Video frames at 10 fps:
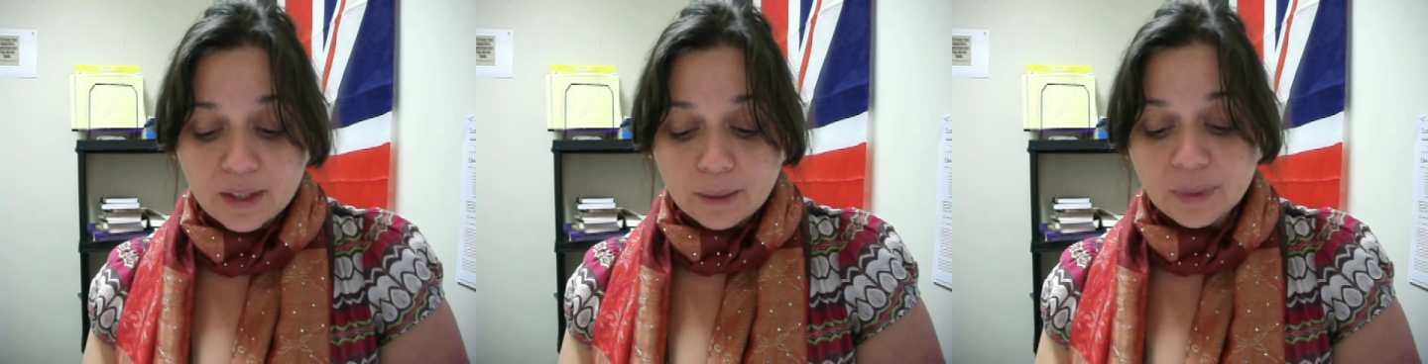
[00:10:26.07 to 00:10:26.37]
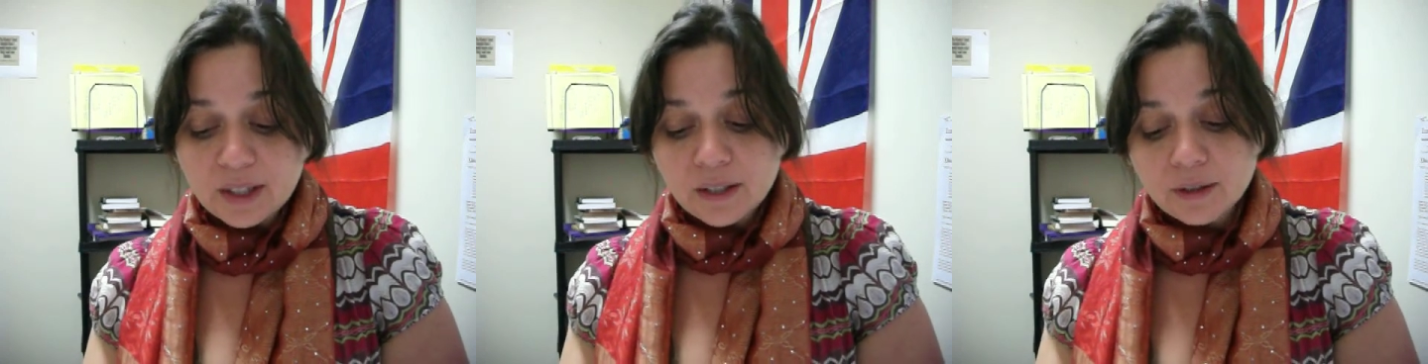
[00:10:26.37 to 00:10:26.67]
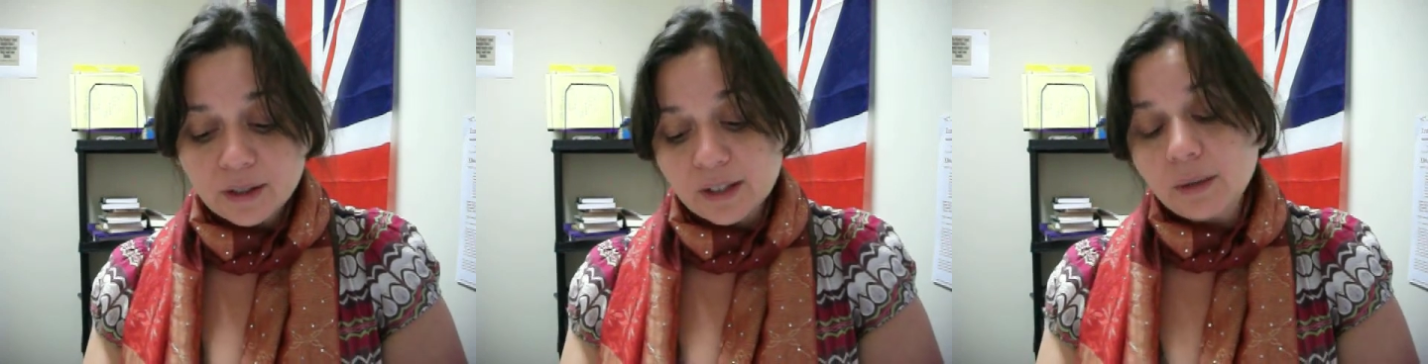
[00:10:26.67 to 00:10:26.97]
But they
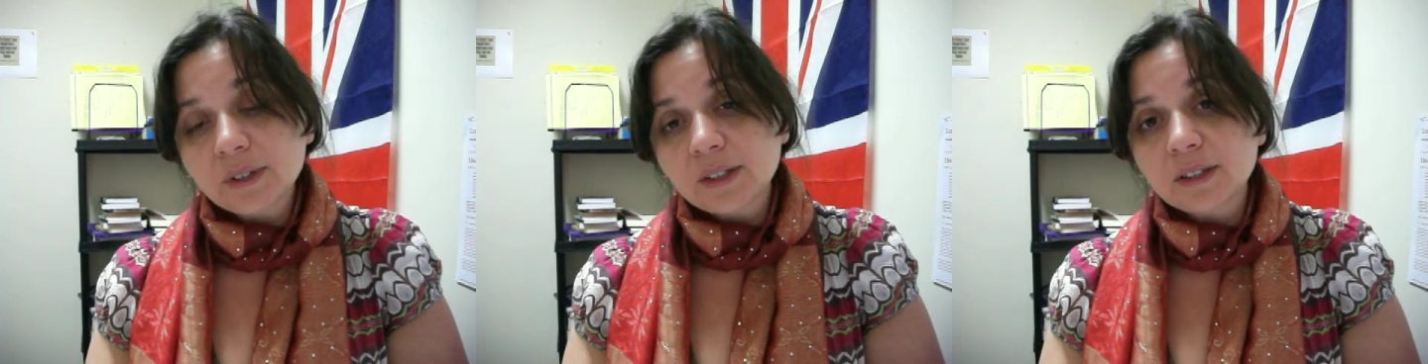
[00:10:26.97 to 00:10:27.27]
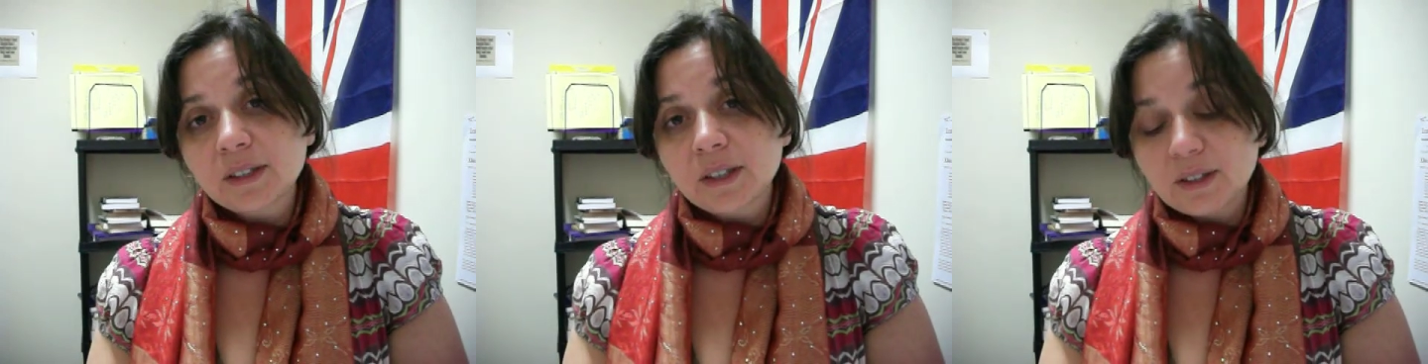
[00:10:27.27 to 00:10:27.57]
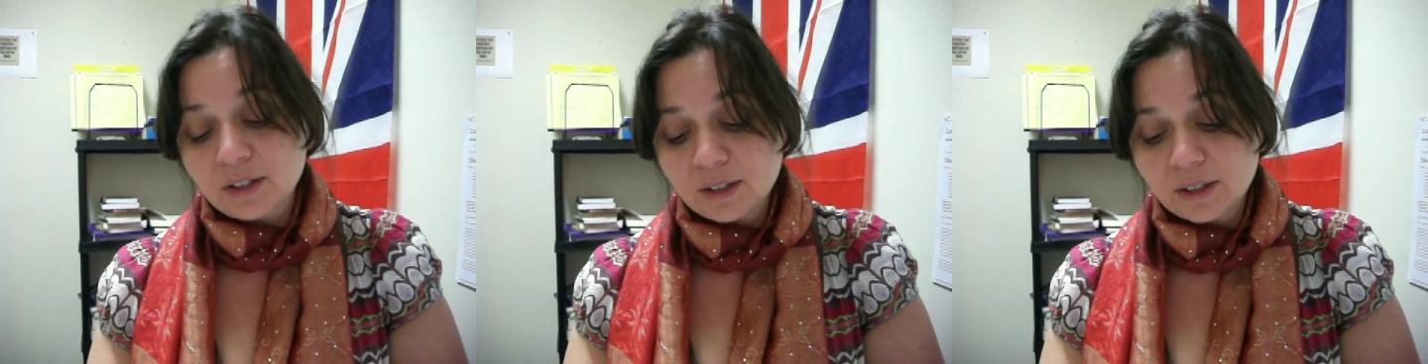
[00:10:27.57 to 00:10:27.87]
thought that was a
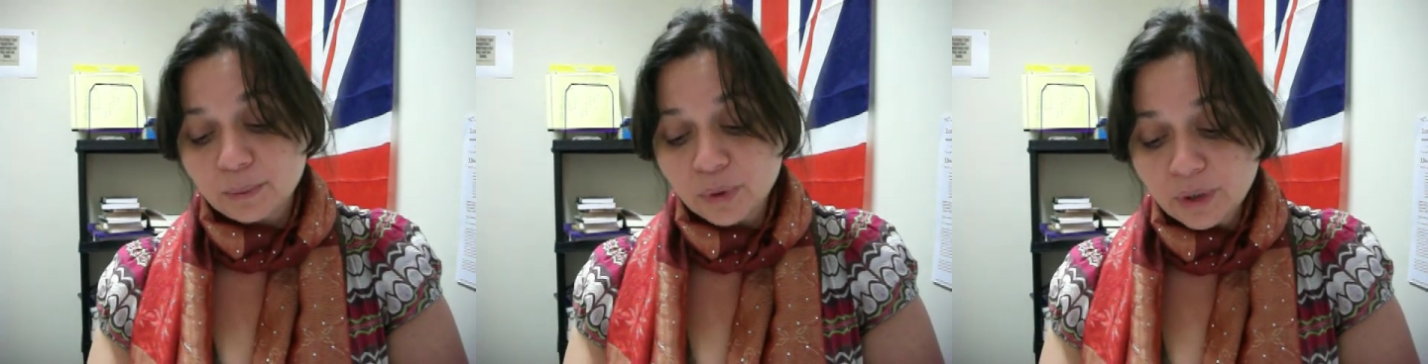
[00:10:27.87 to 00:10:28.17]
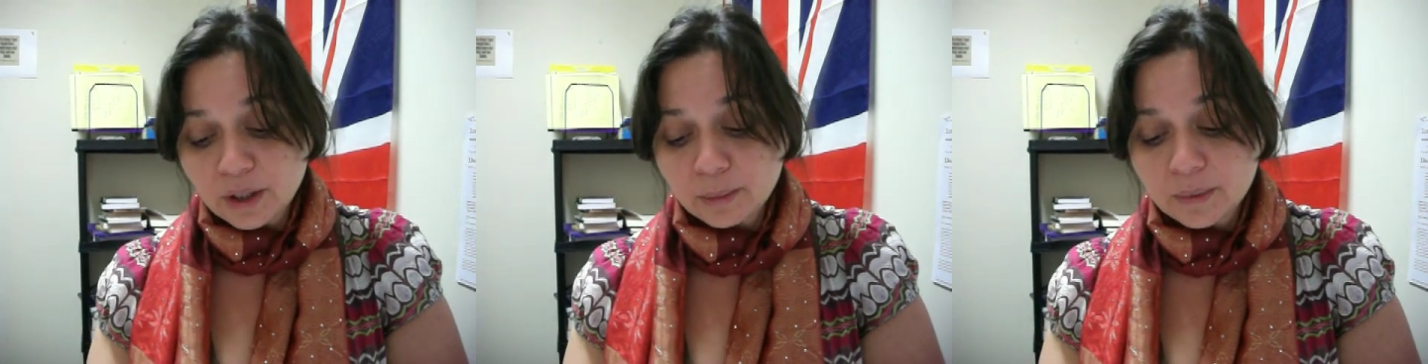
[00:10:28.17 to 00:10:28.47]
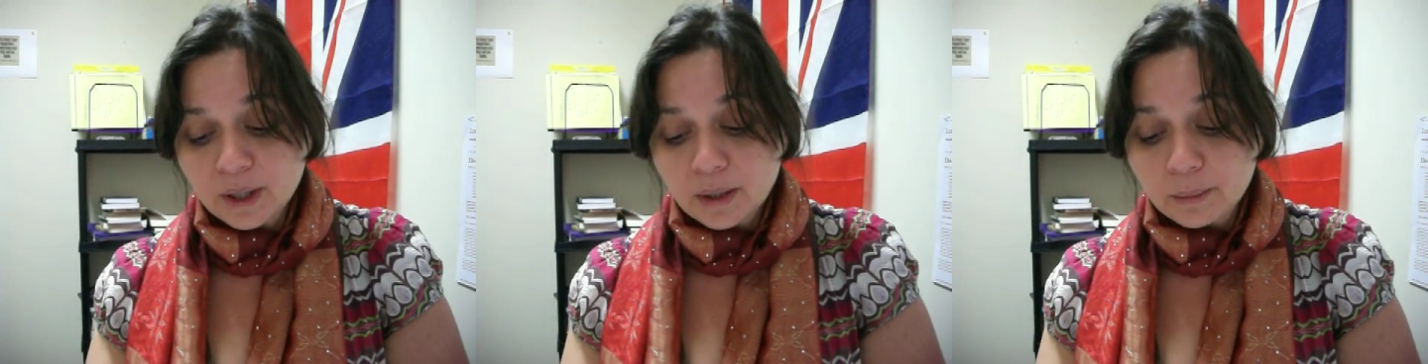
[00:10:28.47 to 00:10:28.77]
supreme
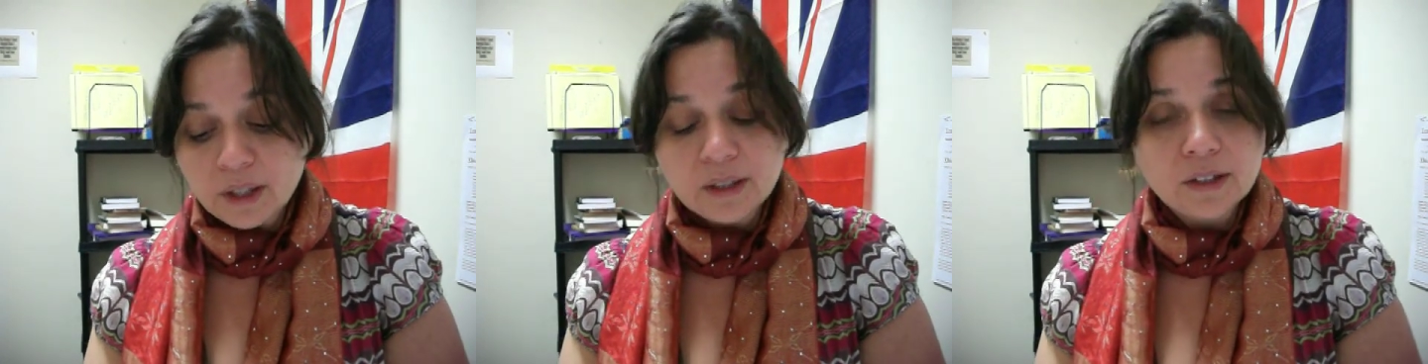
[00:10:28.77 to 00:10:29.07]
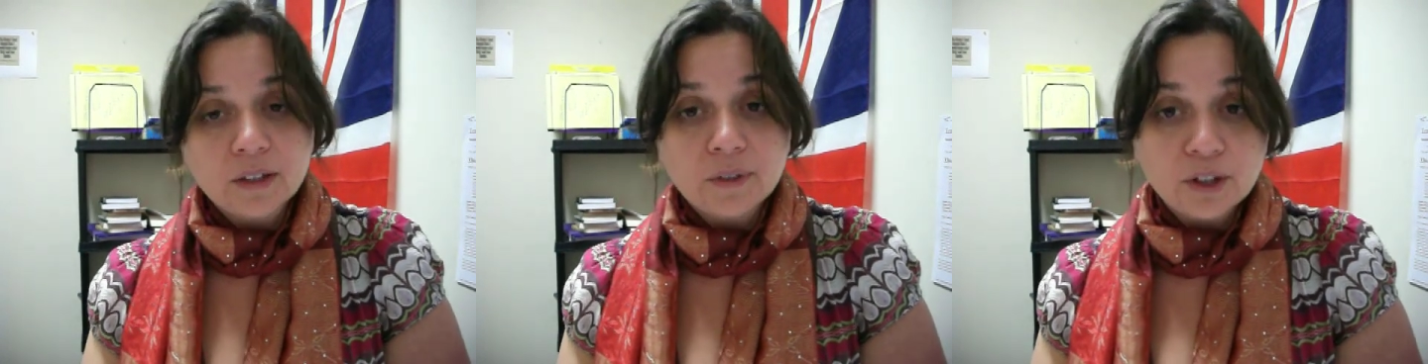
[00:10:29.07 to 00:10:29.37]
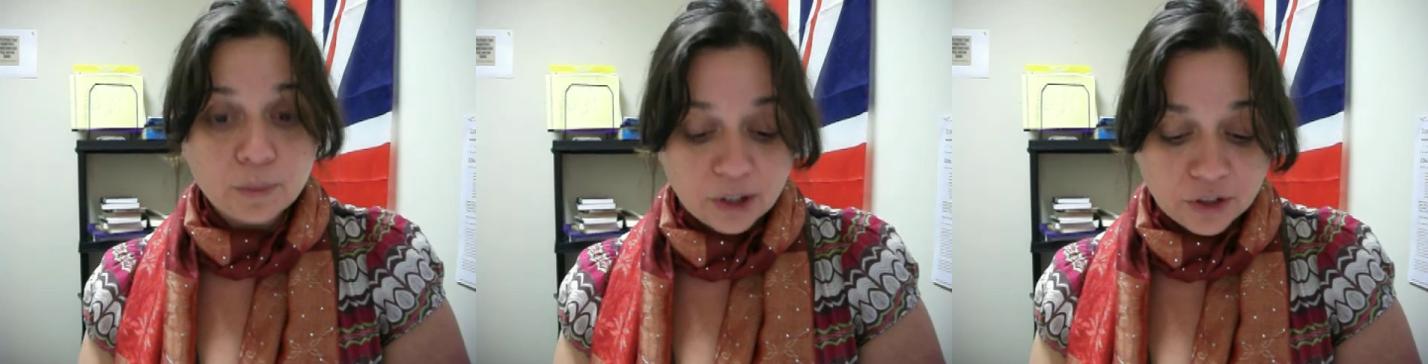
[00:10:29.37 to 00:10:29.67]
means of
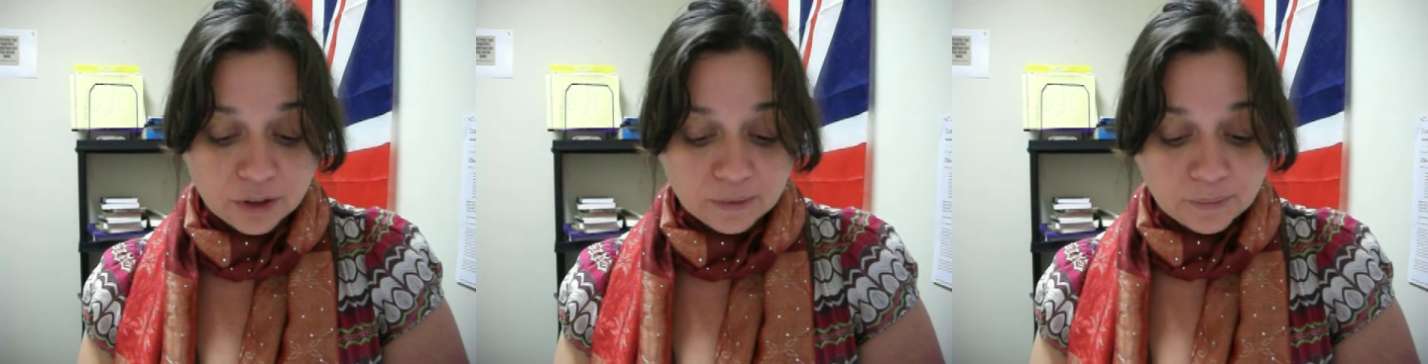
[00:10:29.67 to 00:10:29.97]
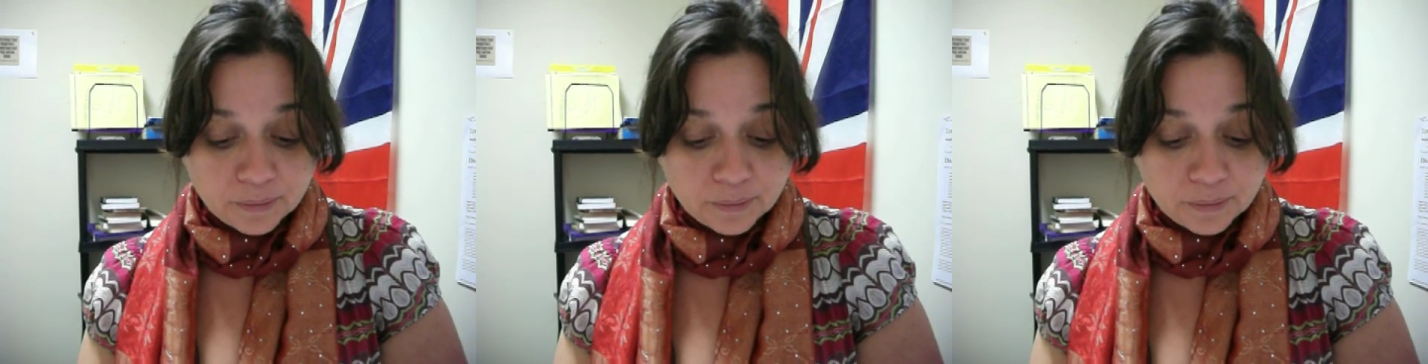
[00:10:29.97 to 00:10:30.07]
expression.